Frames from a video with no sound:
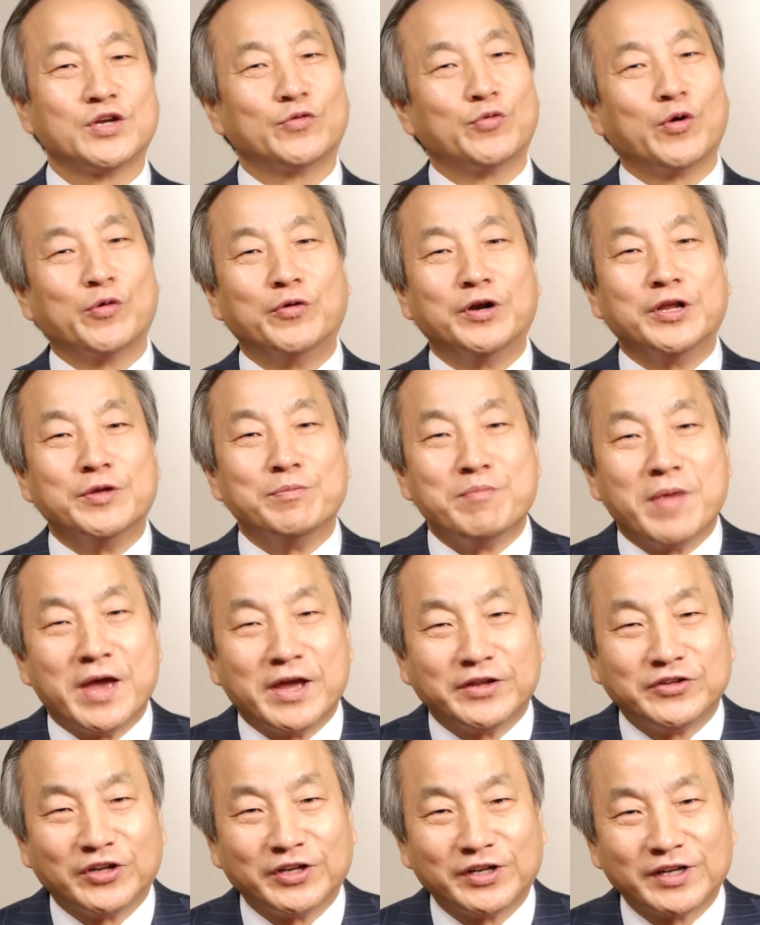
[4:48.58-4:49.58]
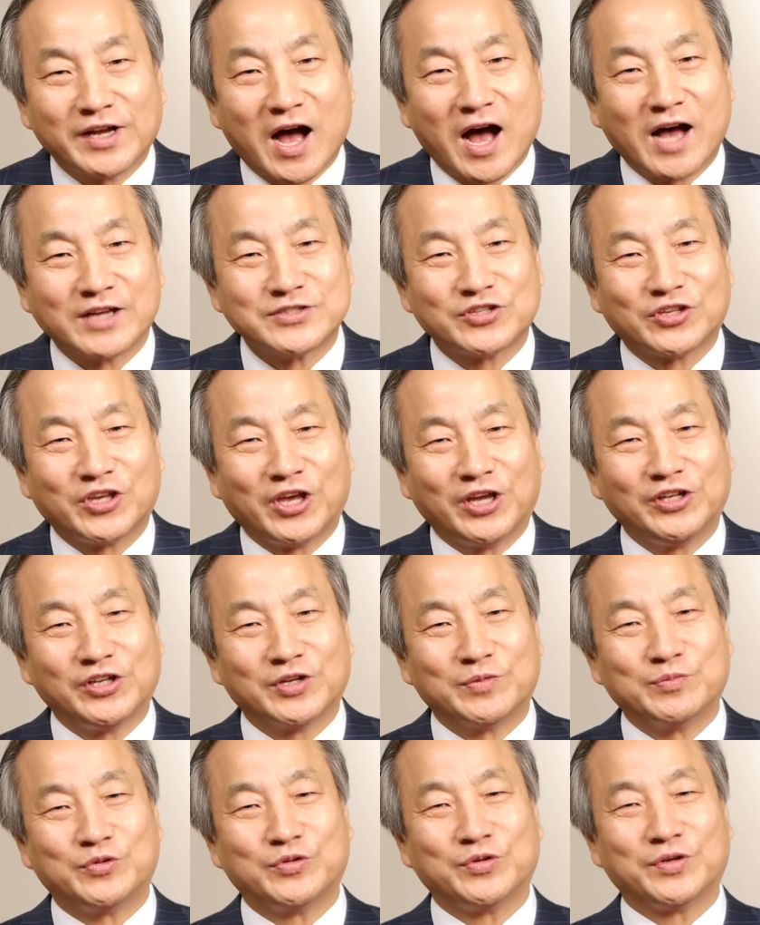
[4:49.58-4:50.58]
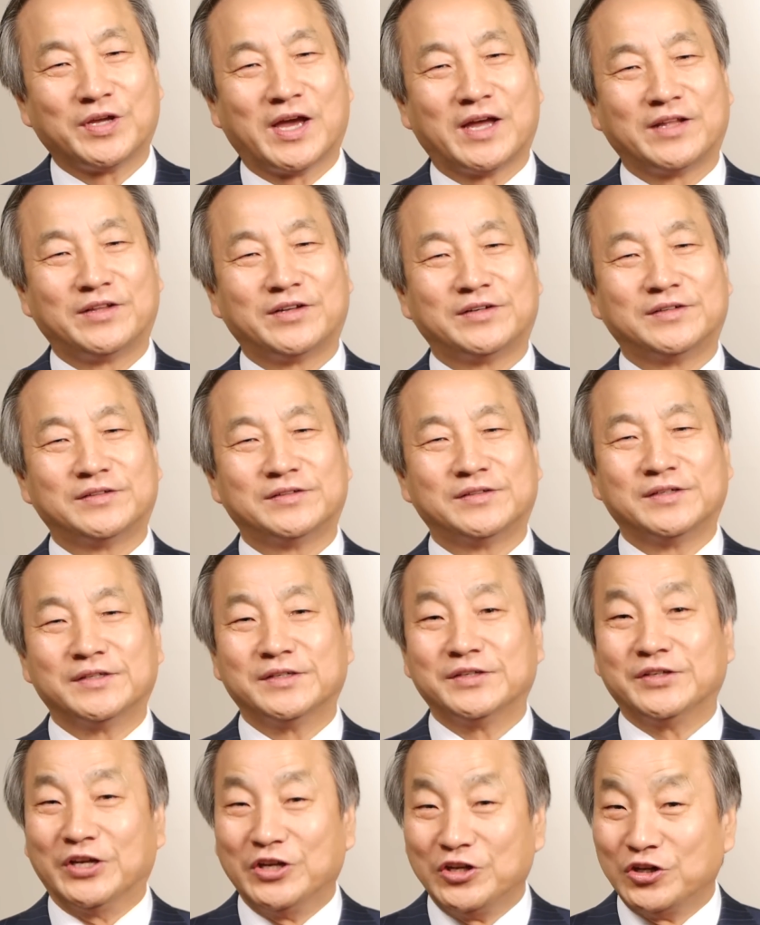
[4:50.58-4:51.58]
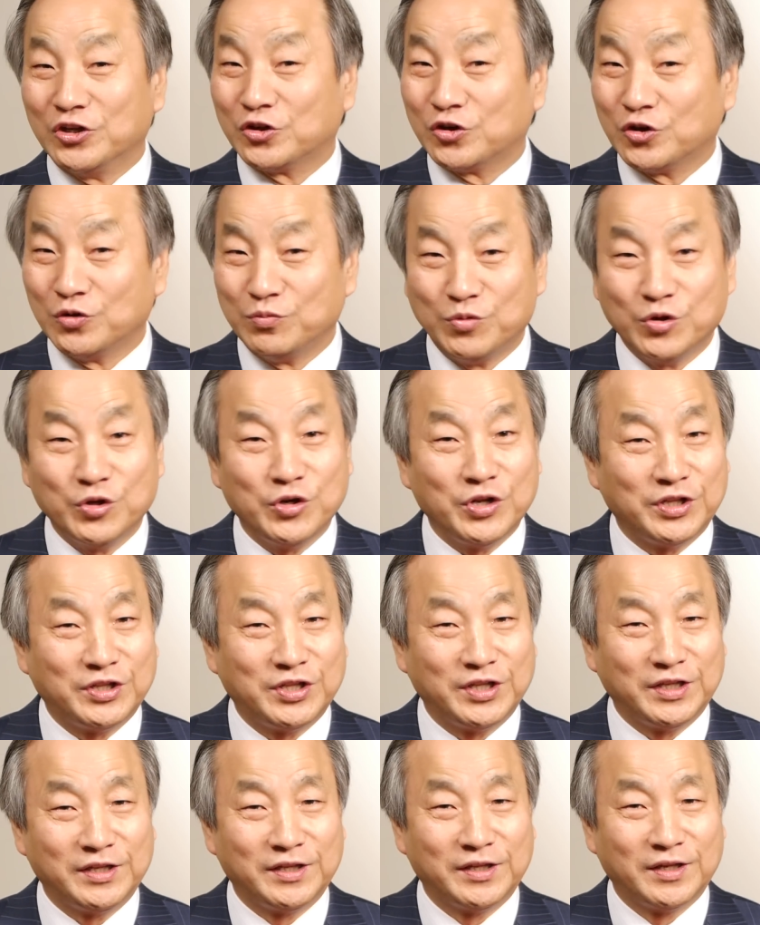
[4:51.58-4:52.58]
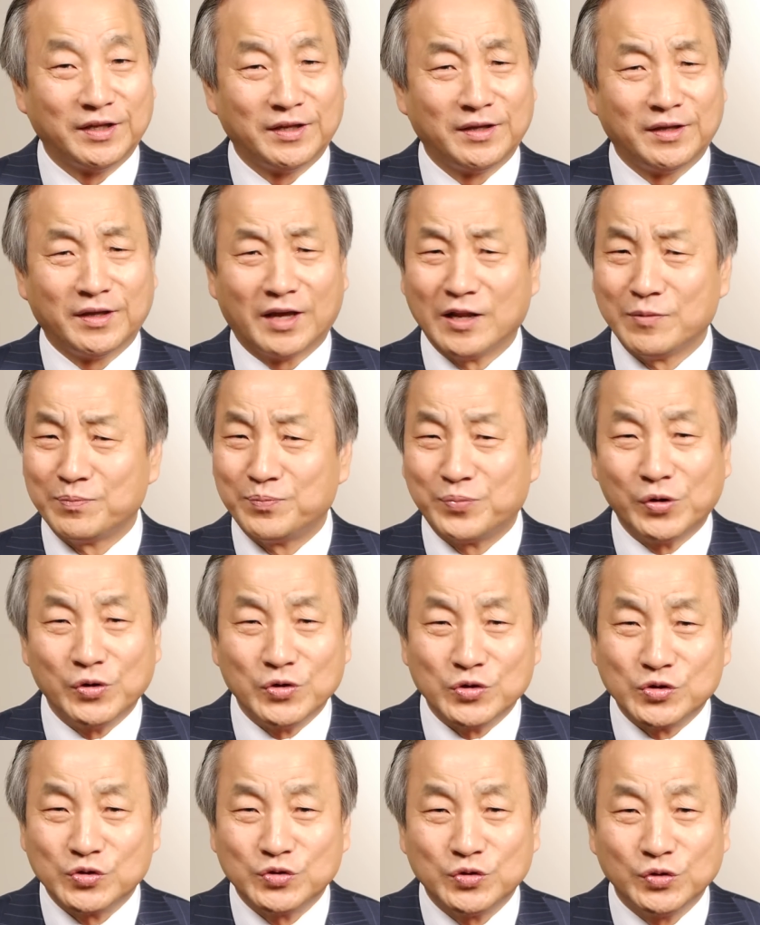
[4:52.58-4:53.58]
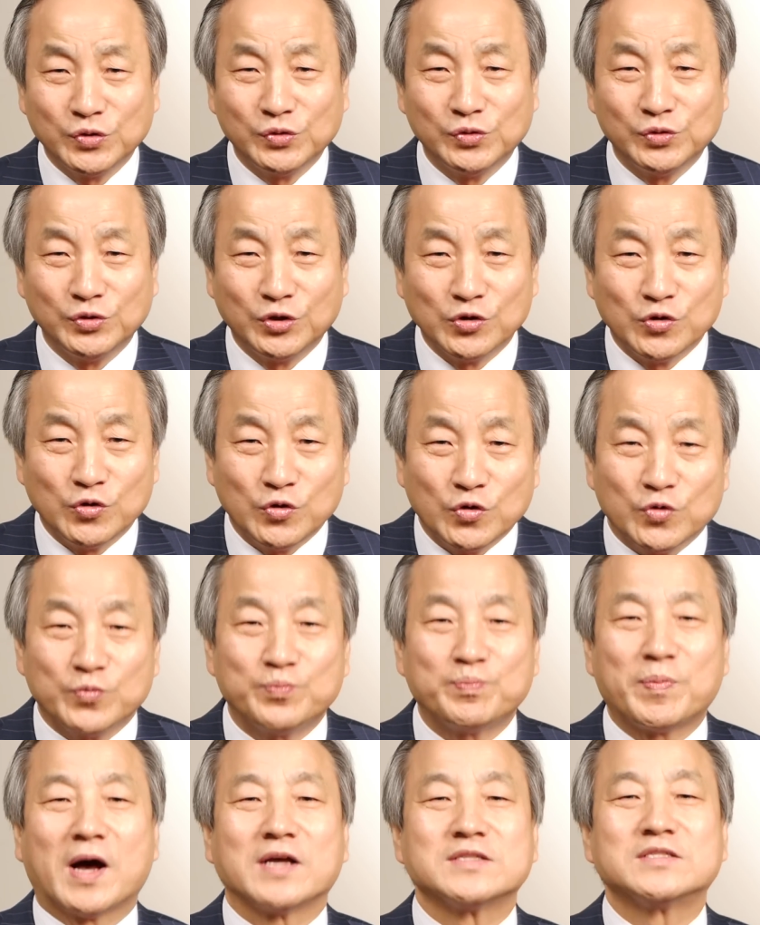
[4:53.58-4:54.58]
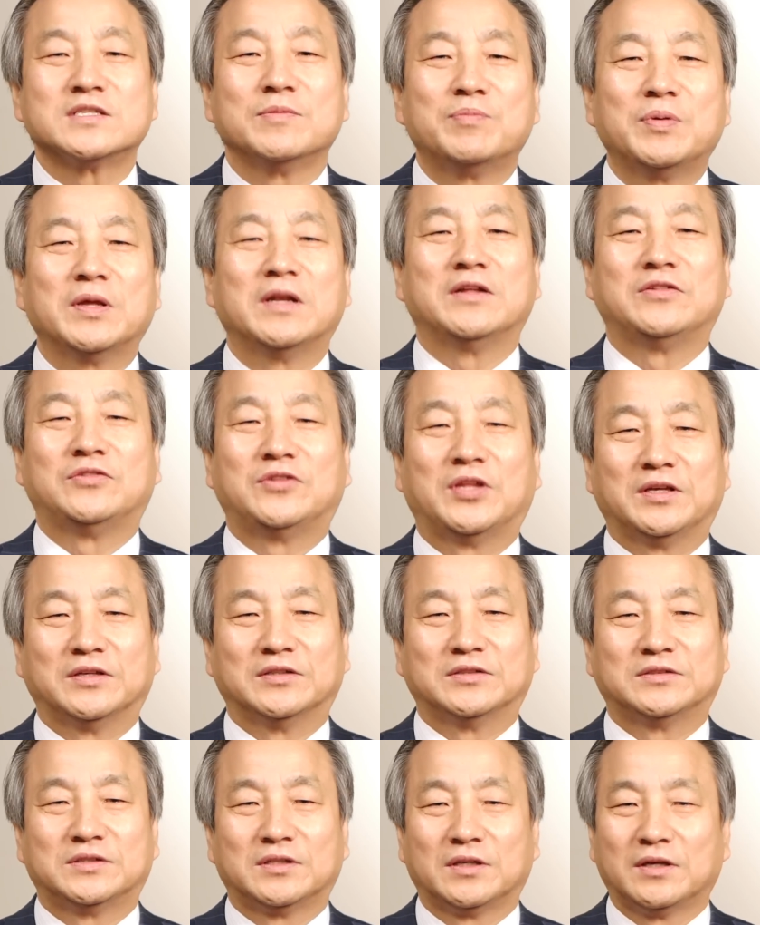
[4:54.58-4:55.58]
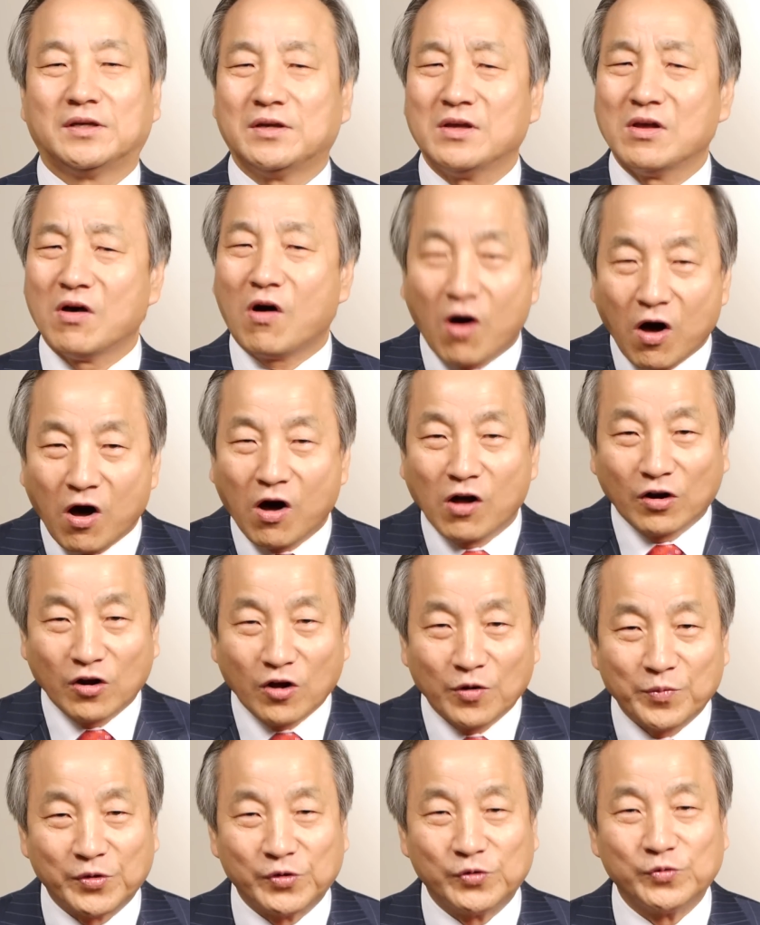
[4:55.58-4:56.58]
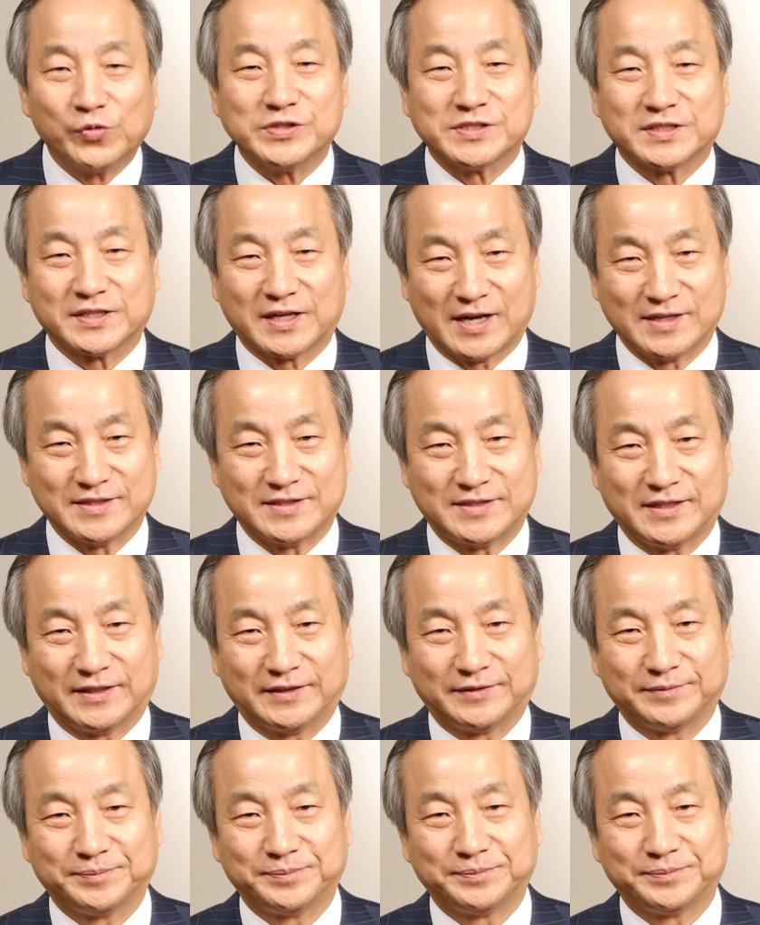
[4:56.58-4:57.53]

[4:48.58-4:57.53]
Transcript: So we will imagine God's kingdom together in the community and pursue the new possibilities all over Wisconsin.